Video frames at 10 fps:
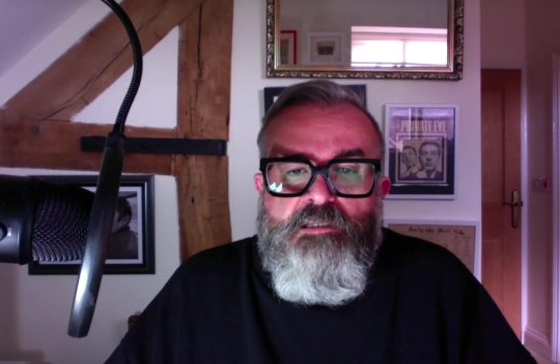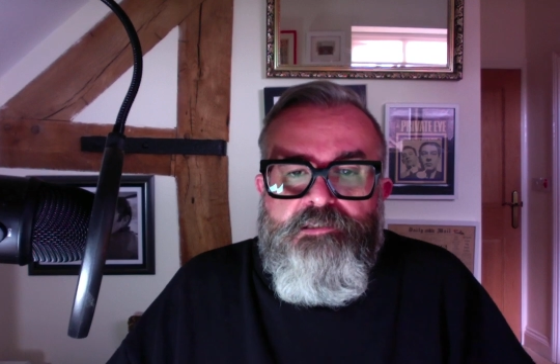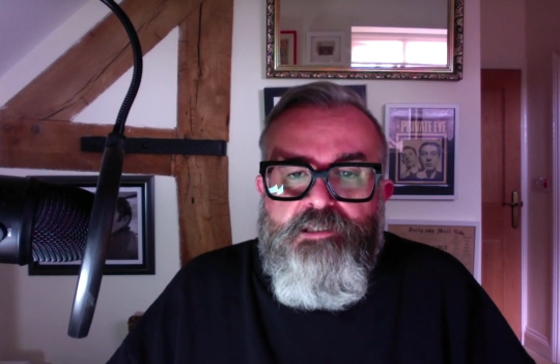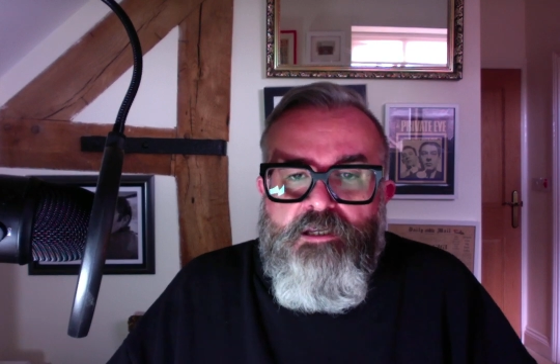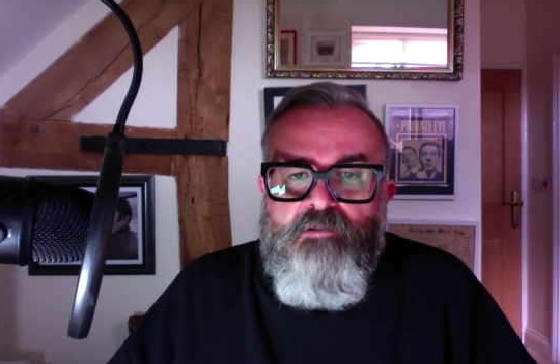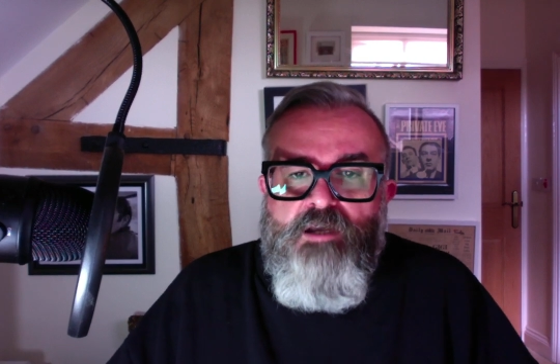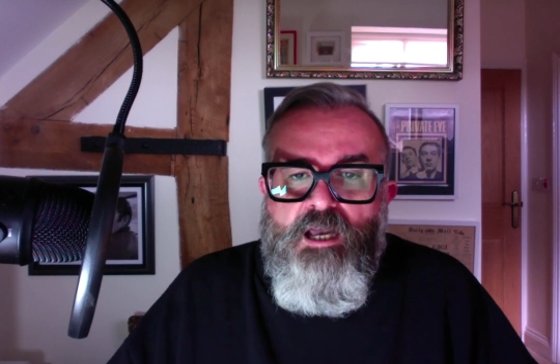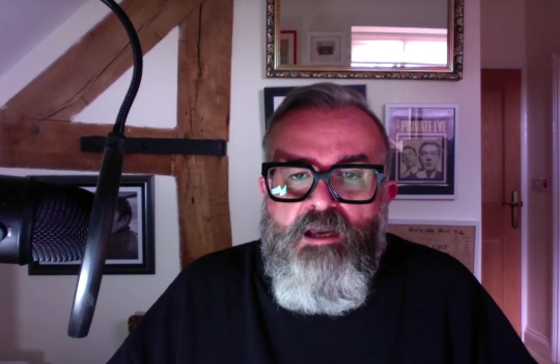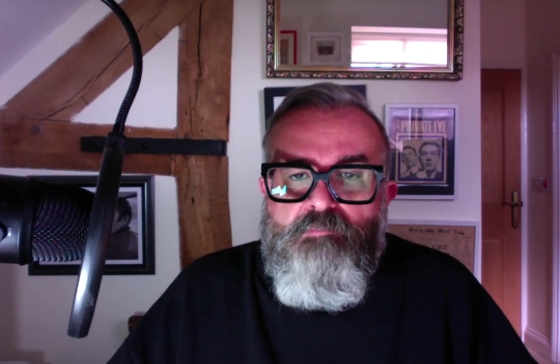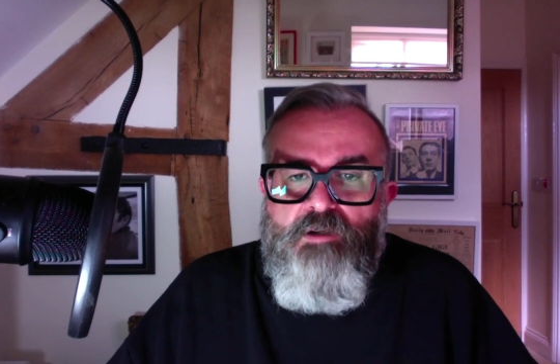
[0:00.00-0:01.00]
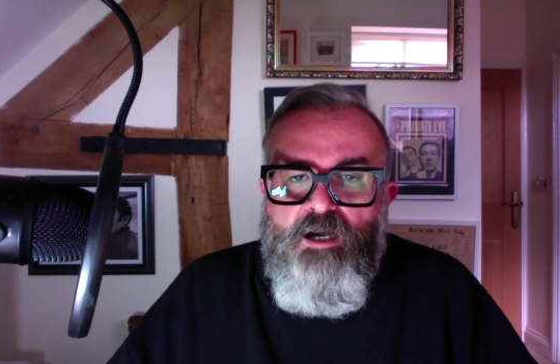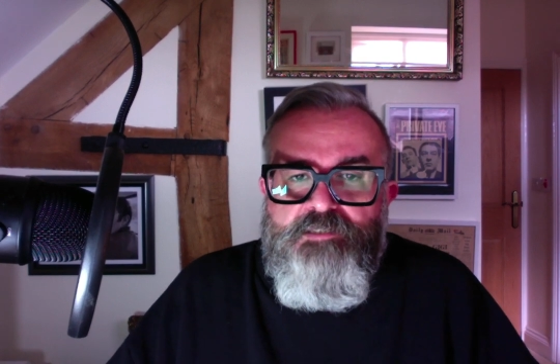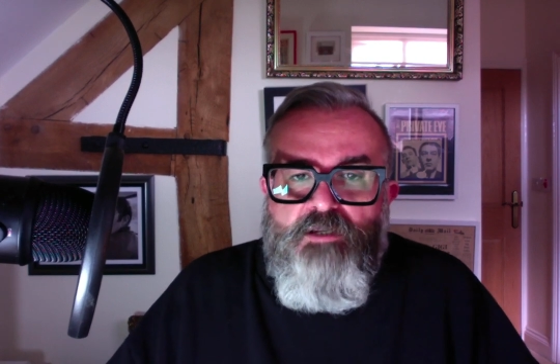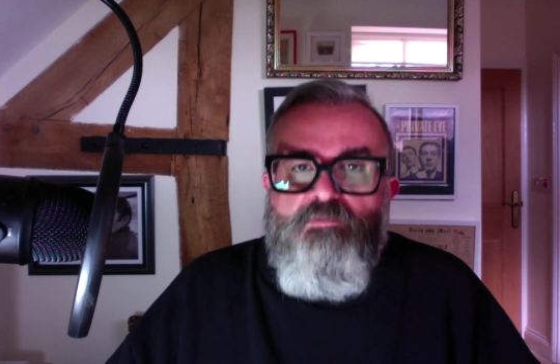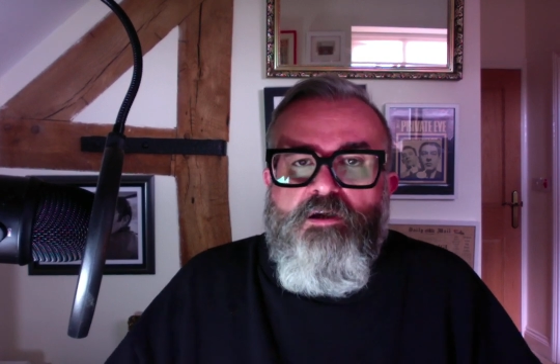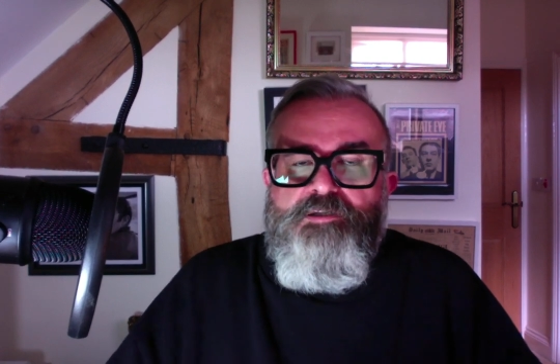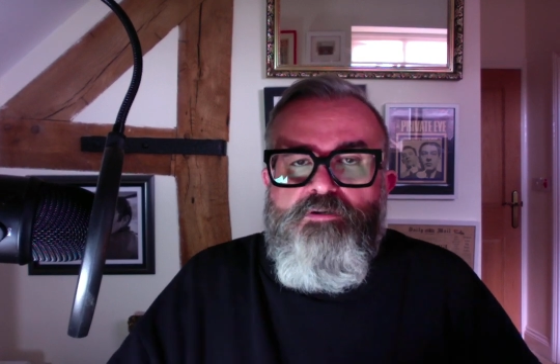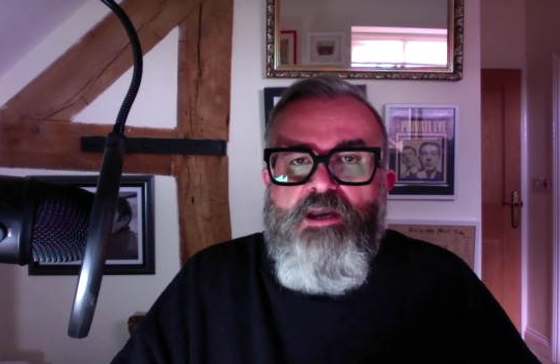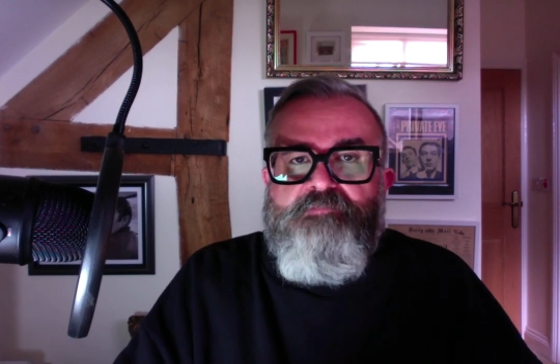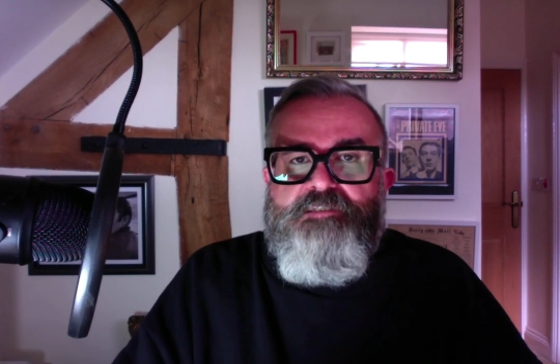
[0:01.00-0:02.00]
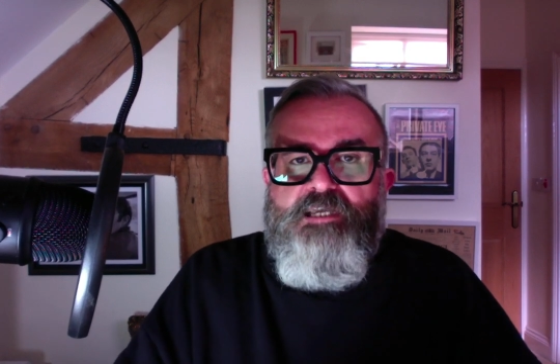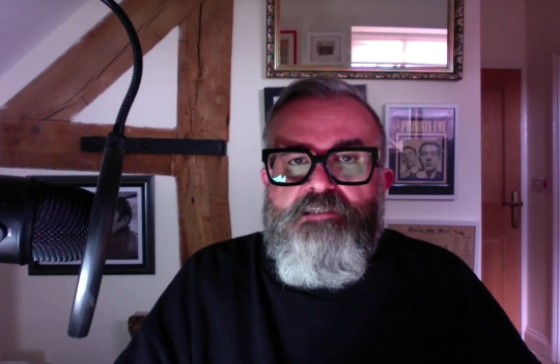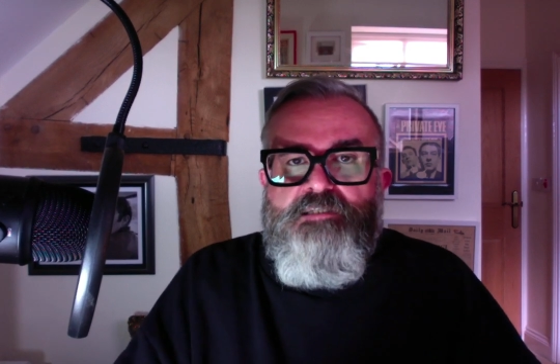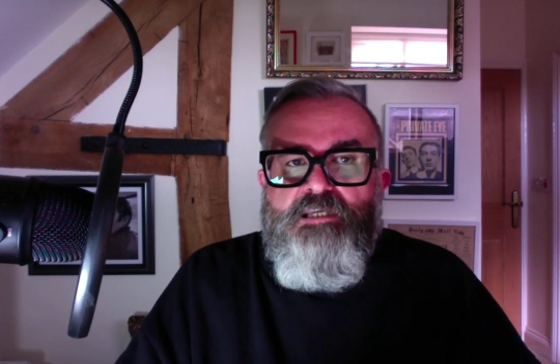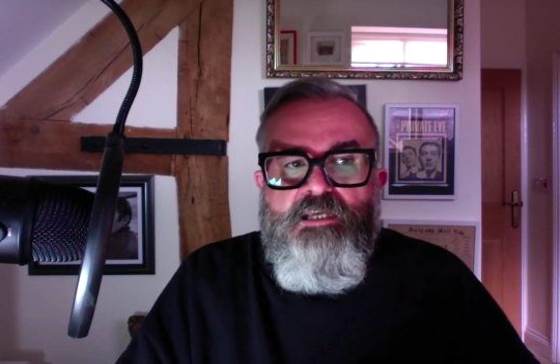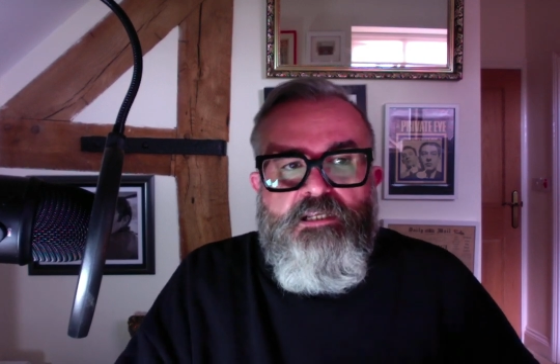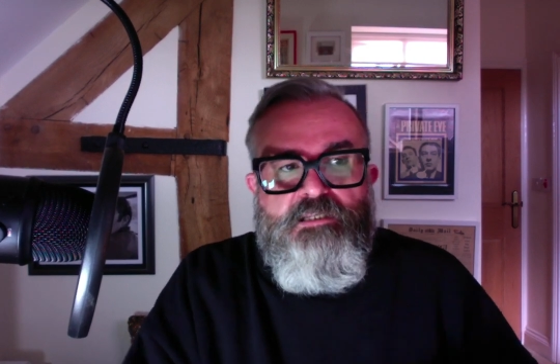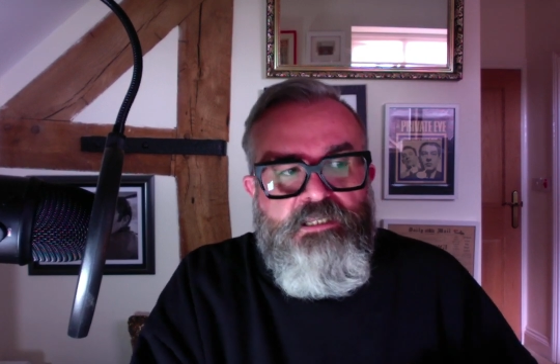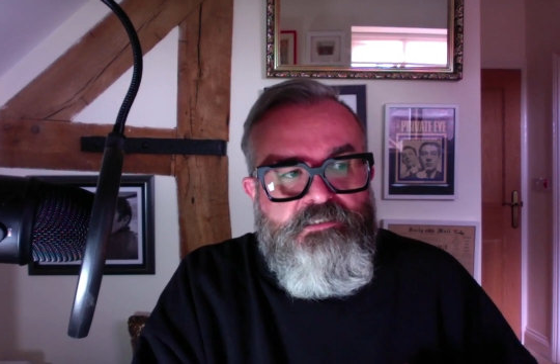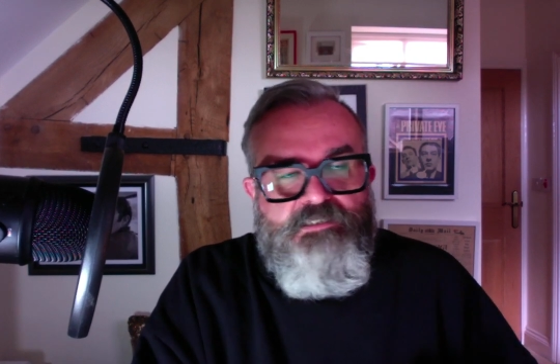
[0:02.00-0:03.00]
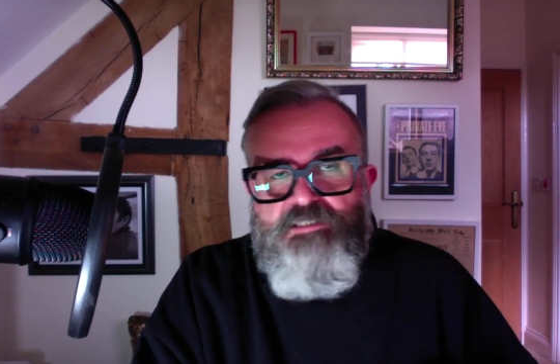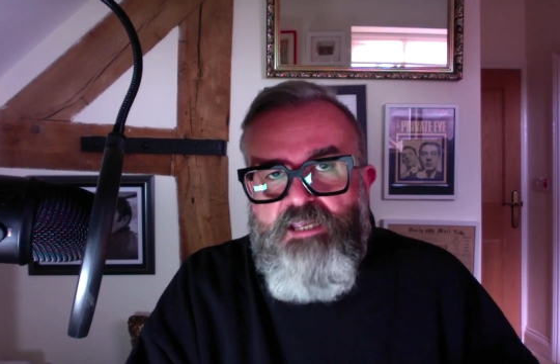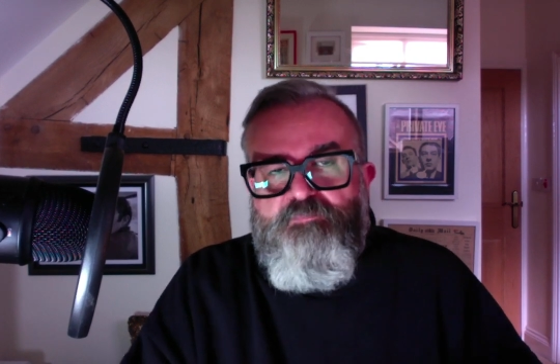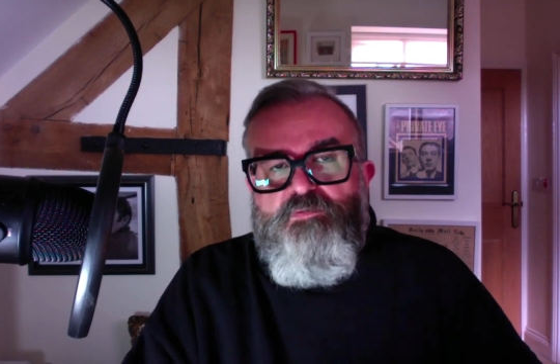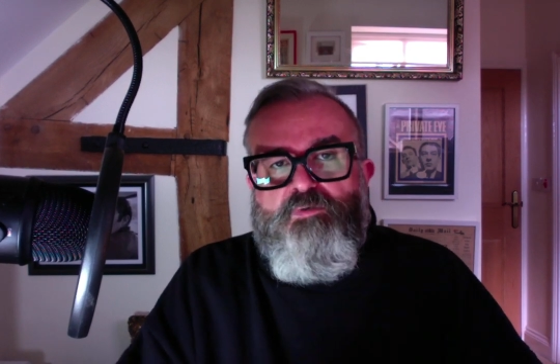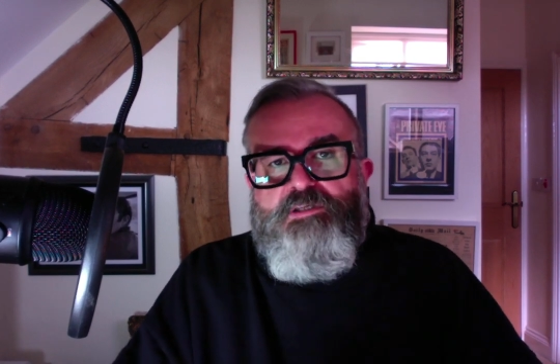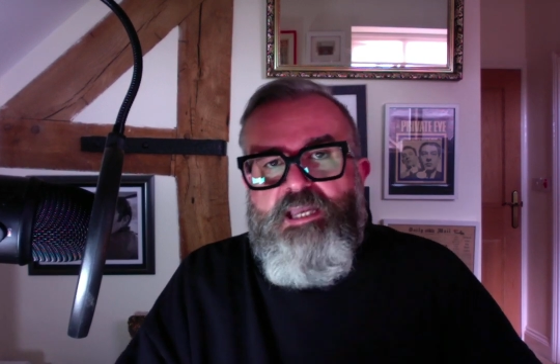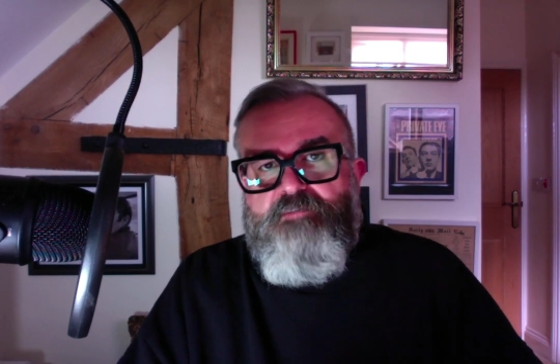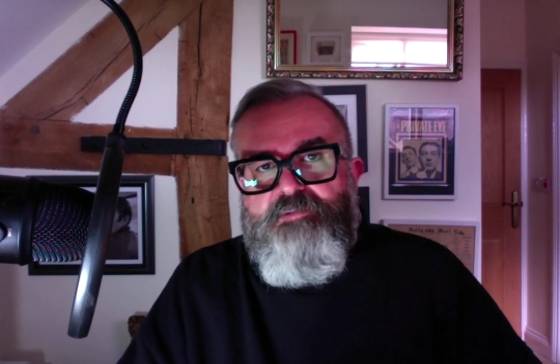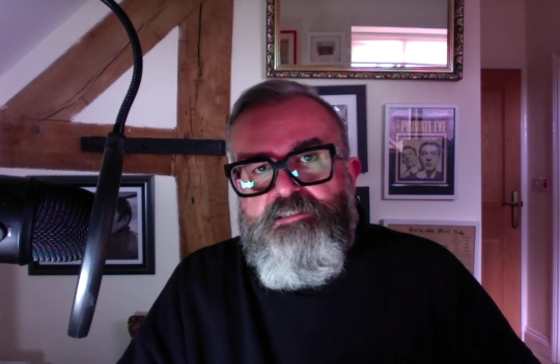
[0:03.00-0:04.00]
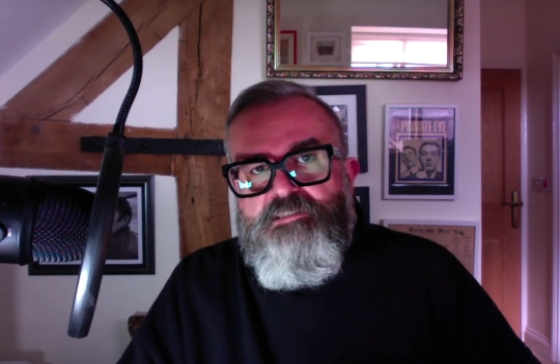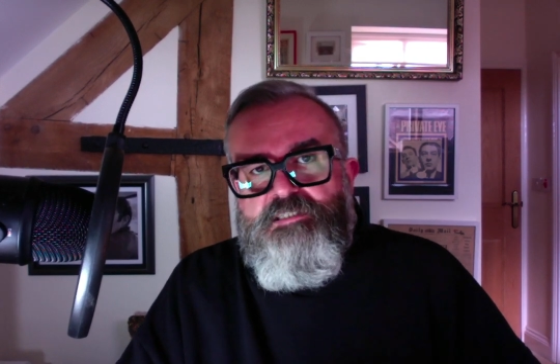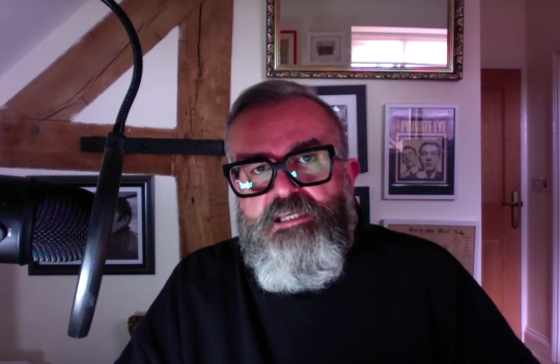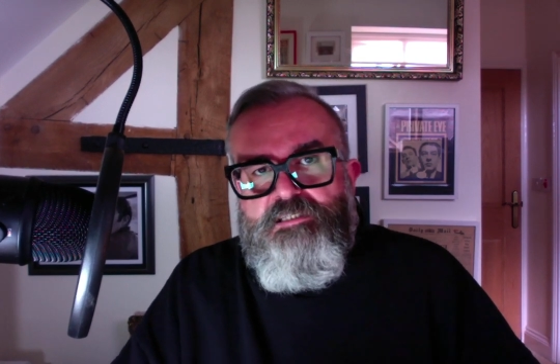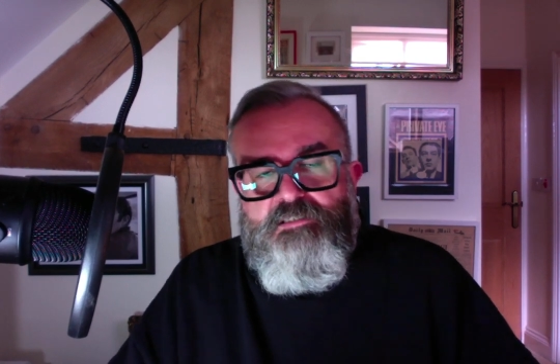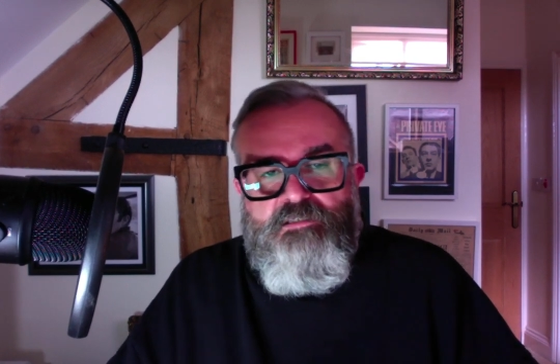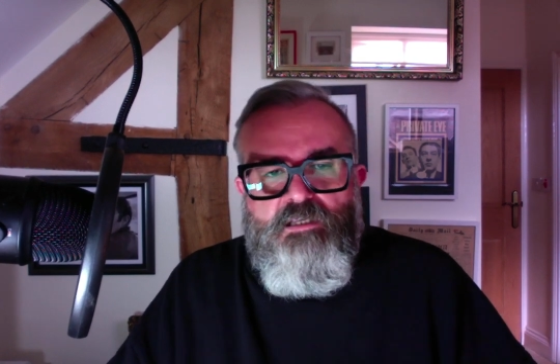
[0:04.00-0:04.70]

I don't like you having that. Let everybody have it instead.